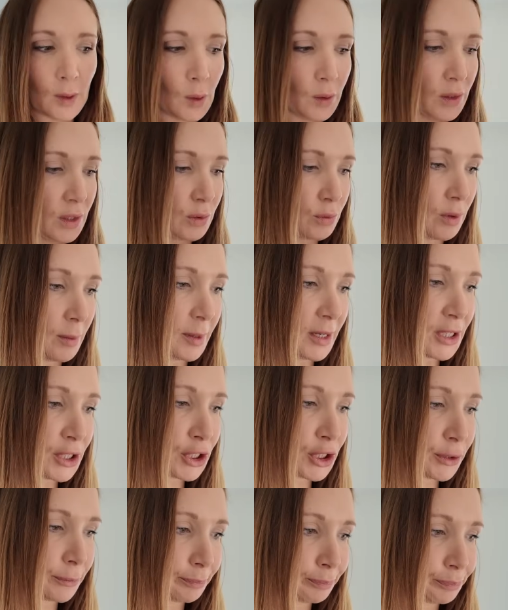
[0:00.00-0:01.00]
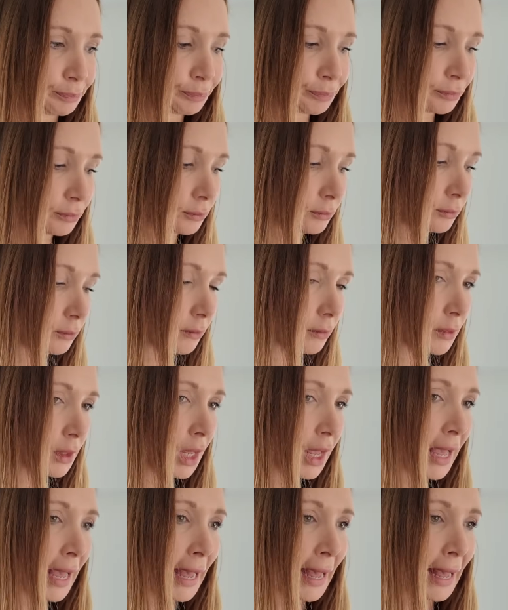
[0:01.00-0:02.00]
this rubbish
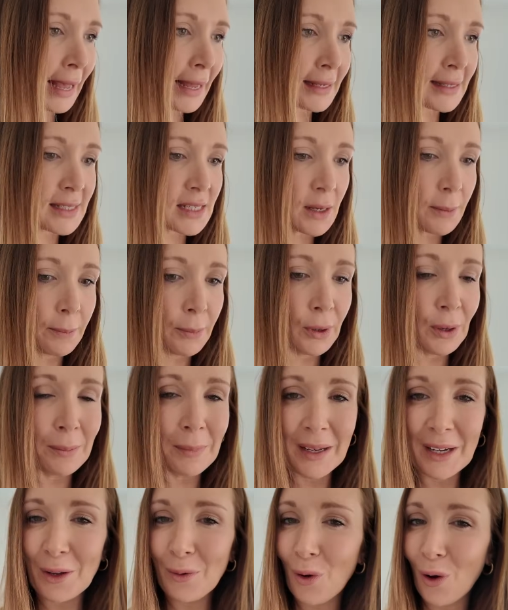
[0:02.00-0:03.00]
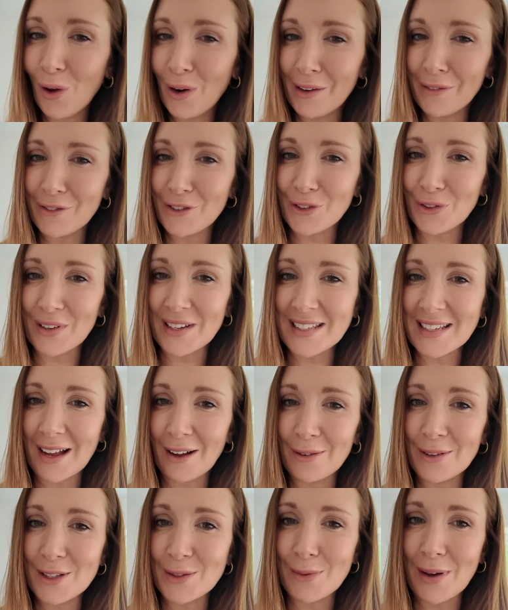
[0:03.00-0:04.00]
and put my new olive trees
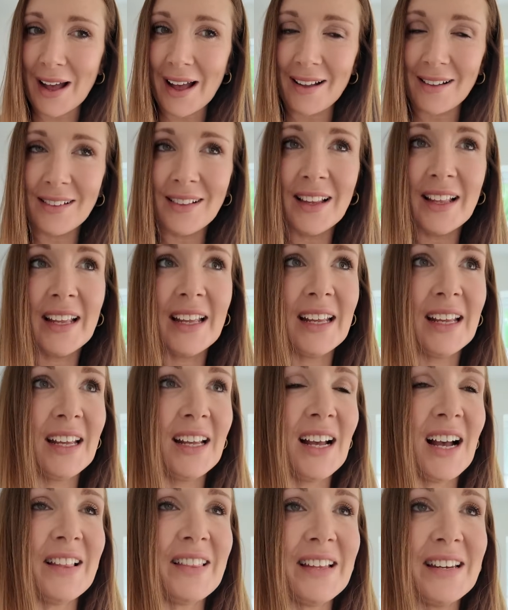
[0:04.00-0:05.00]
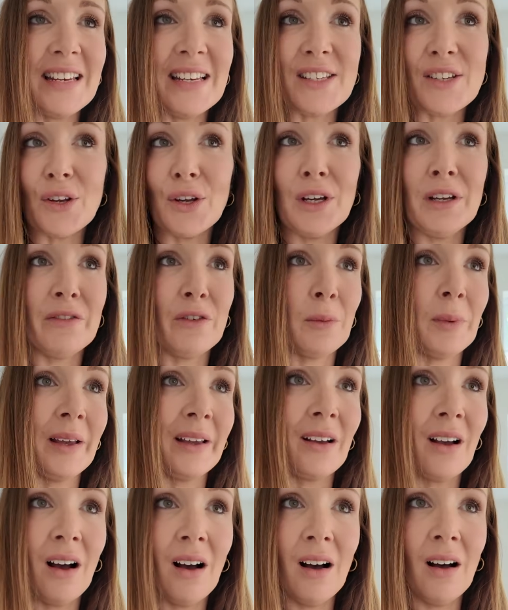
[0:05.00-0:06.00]
out as well. I then need to hoover my
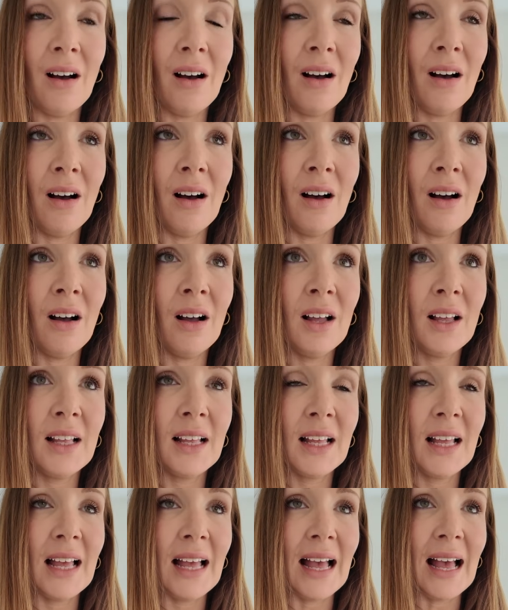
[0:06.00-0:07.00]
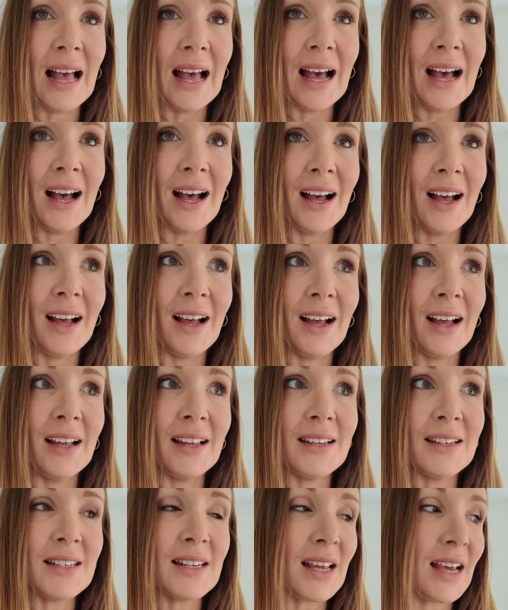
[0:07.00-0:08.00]
car
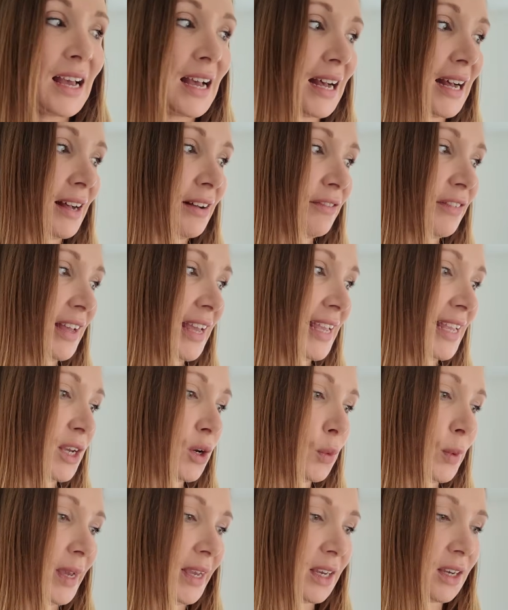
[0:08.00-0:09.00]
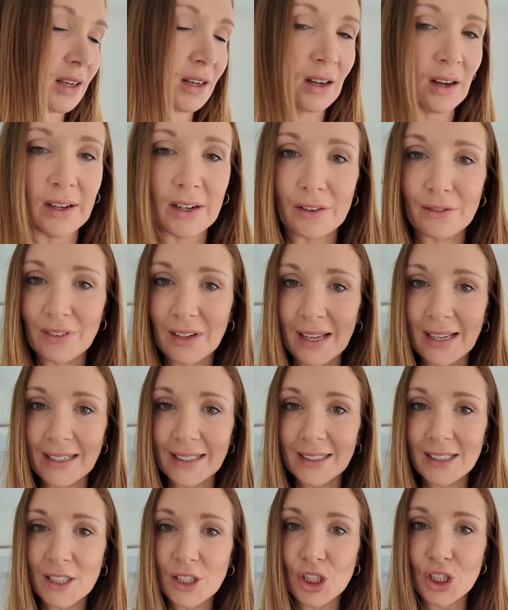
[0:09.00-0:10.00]
and have a quick kind of like
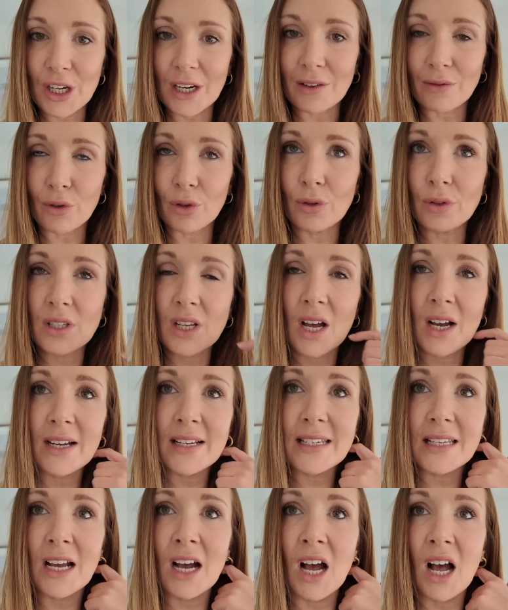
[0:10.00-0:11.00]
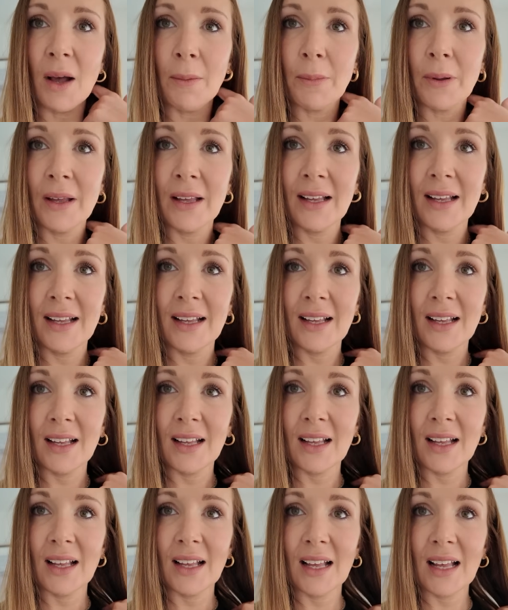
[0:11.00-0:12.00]
general tidy up.
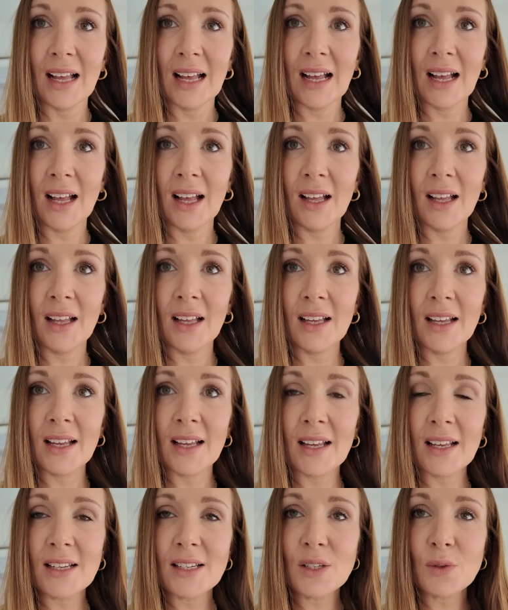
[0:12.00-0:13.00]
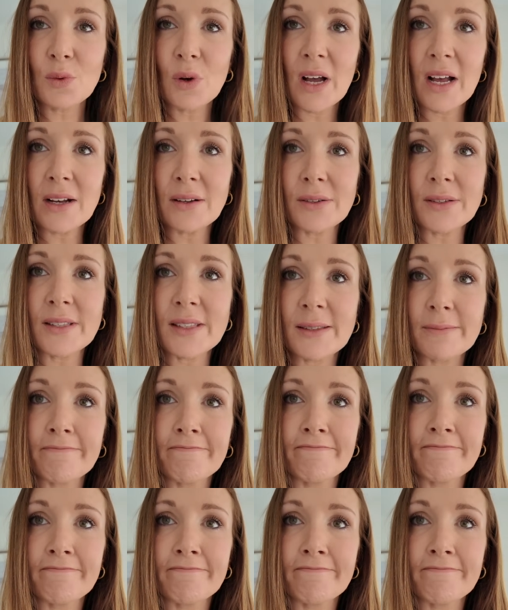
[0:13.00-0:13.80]
And what else?